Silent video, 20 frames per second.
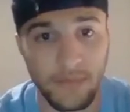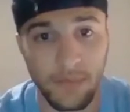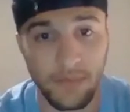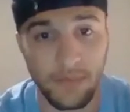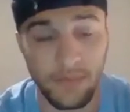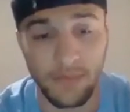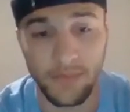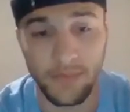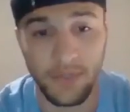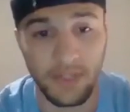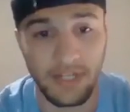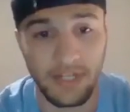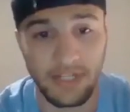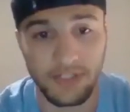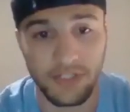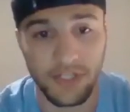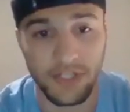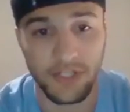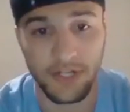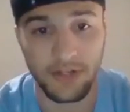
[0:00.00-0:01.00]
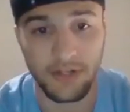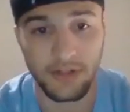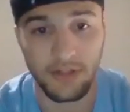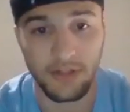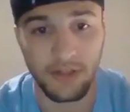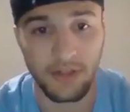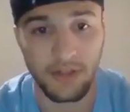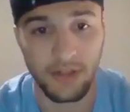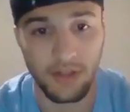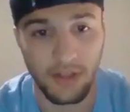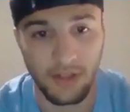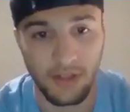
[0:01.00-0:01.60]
I don't really know if training either.